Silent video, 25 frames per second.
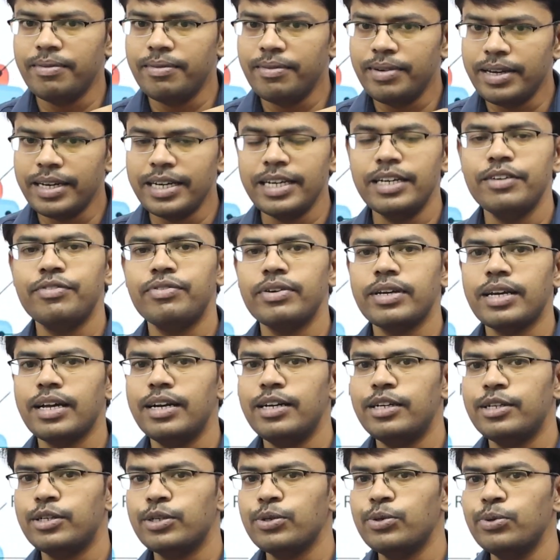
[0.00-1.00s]
very
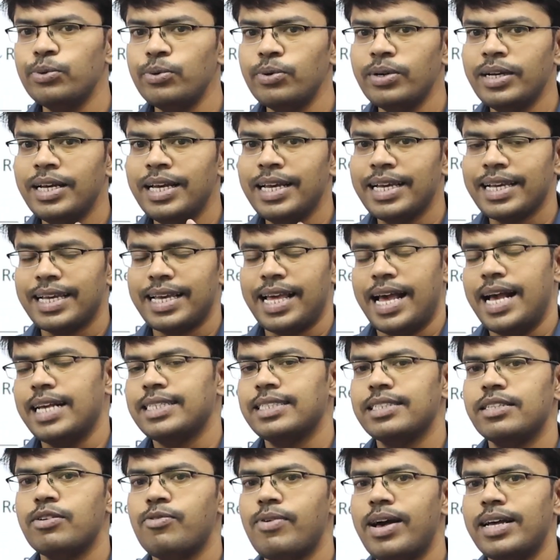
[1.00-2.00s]
difficult to
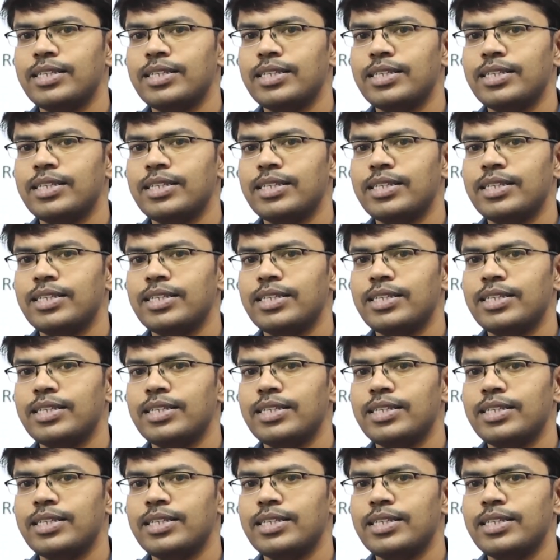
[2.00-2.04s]
catch the